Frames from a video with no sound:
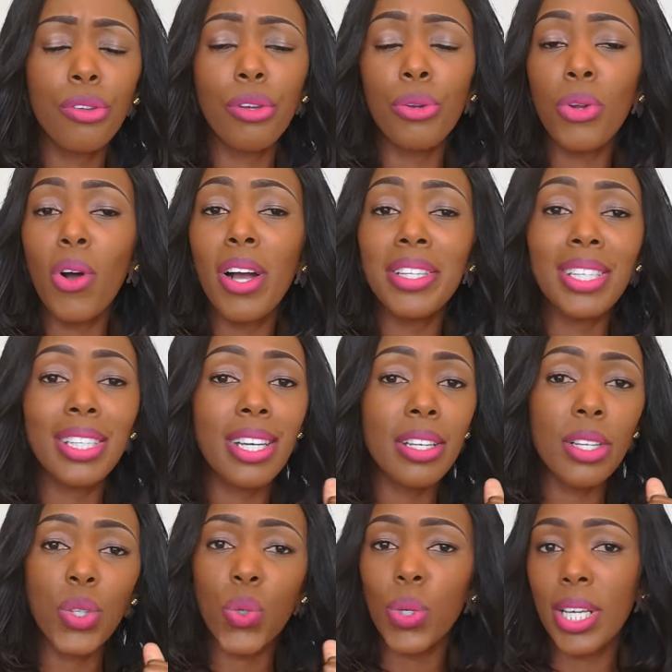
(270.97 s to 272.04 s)
you know what, you're
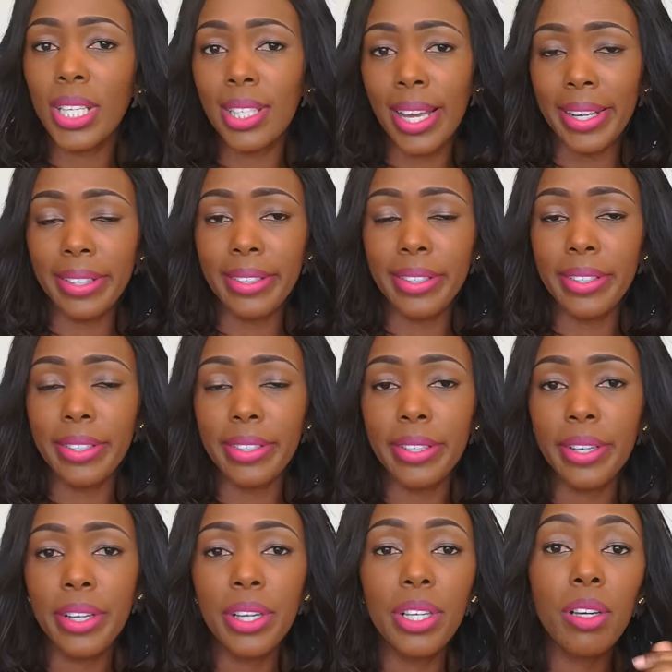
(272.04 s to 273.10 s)
getting too excited,
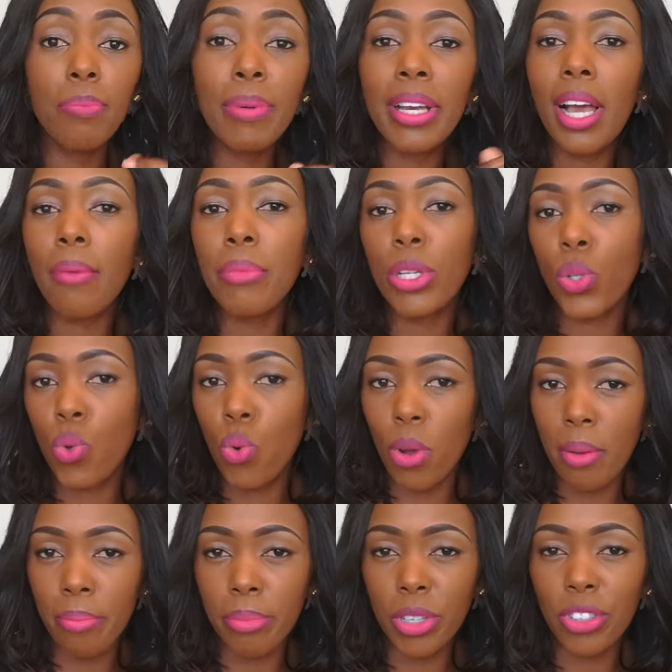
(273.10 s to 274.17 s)
you're becoming too
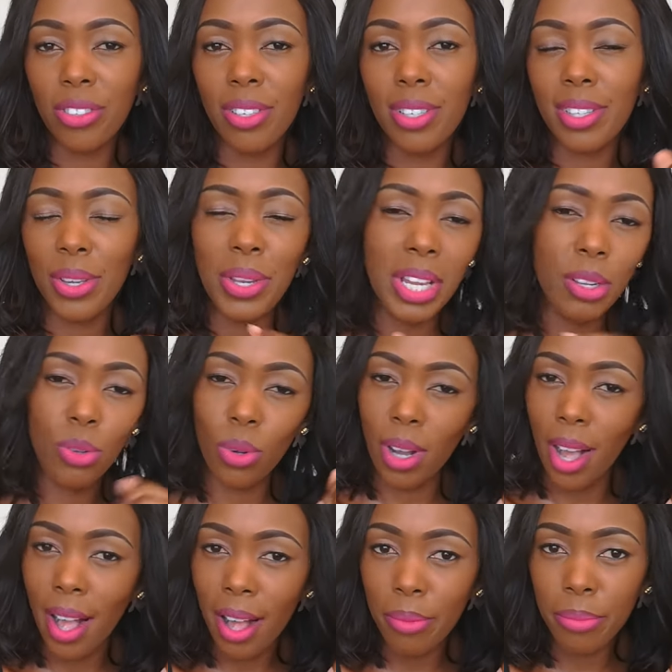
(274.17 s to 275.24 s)
ambitious, you need to
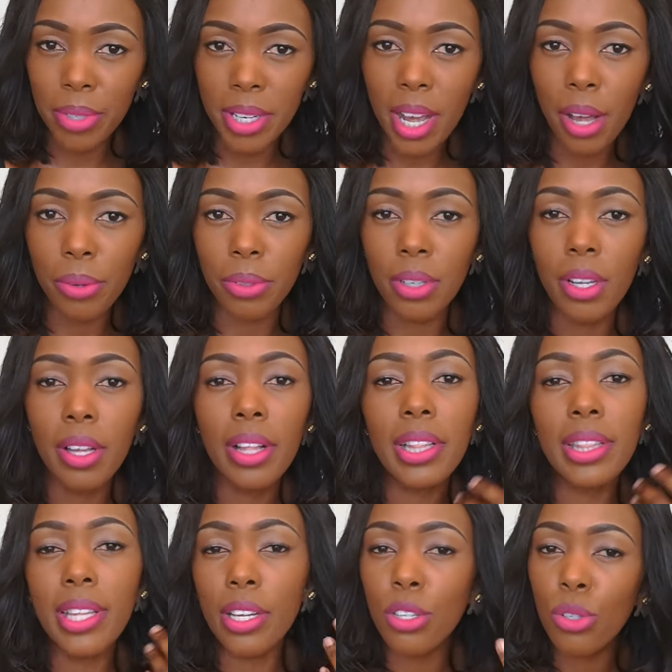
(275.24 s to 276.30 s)
calm down,
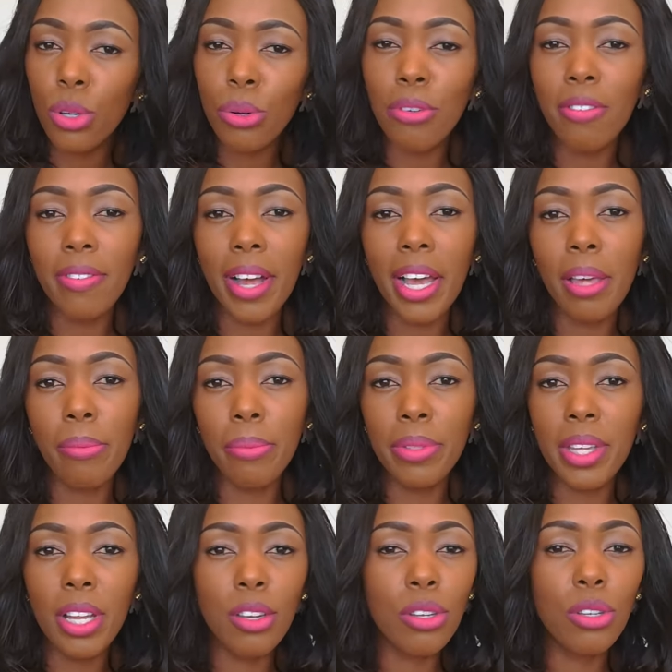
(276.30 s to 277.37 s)
that sort of vibe,
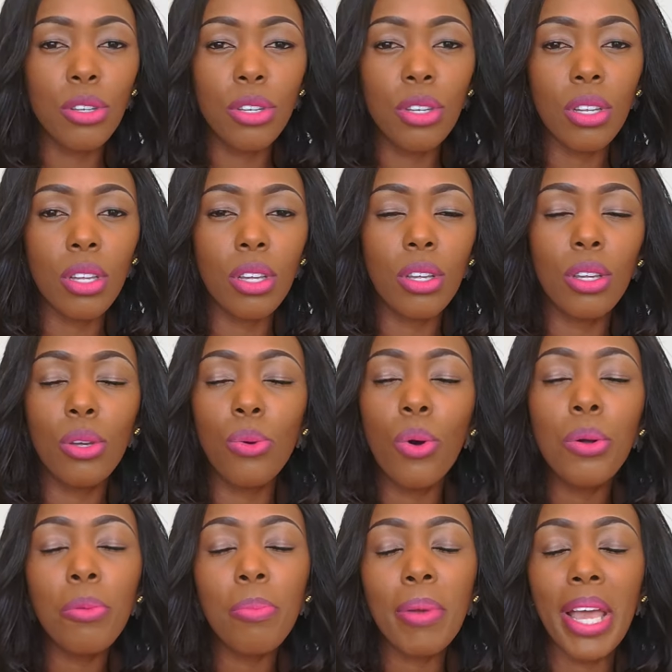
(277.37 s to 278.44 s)
then you
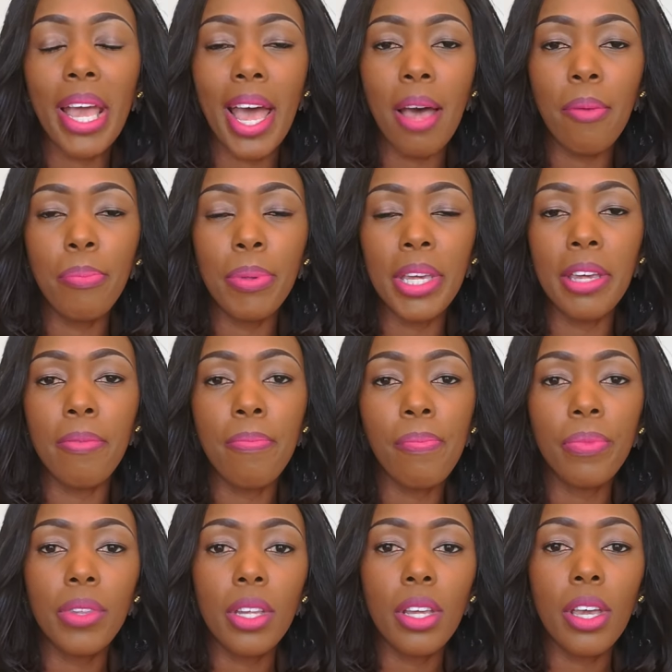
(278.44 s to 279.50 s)
won't be happy.
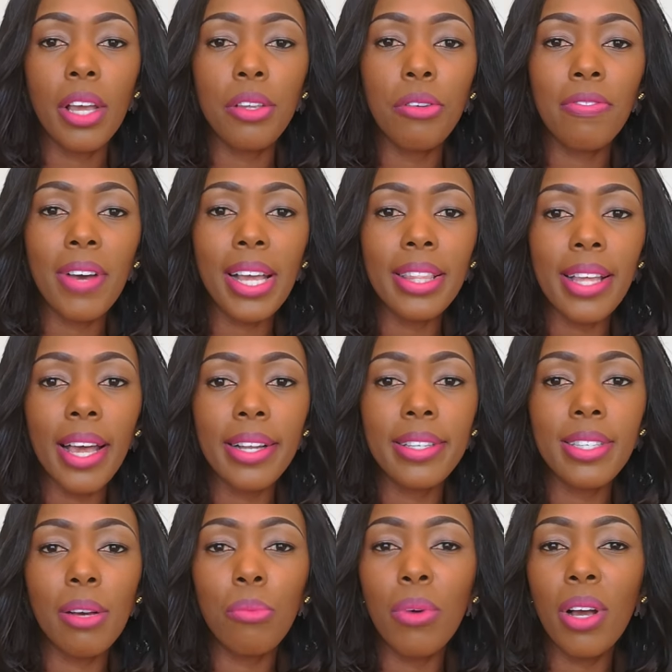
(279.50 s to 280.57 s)
And you find that
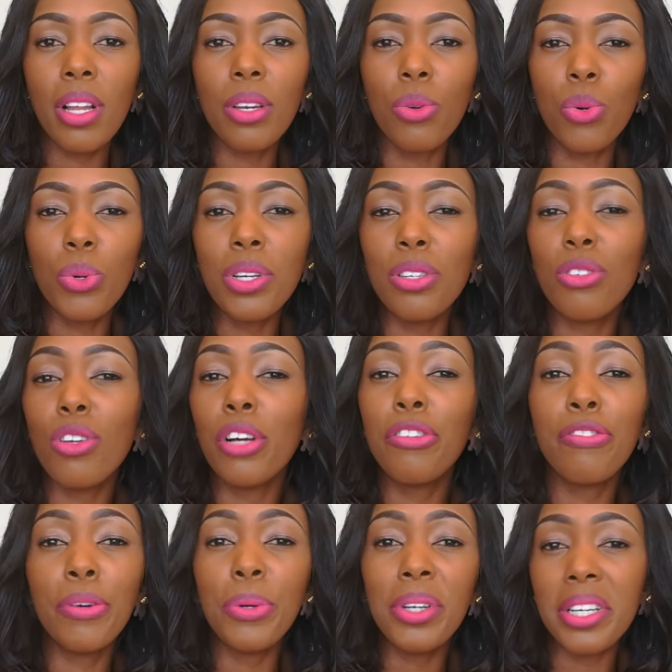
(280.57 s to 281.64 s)
someone who is not
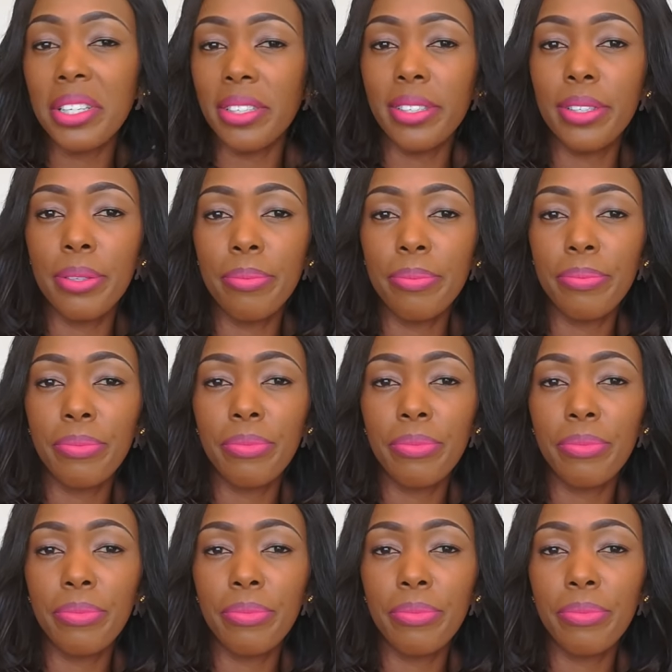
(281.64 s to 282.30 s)
focused,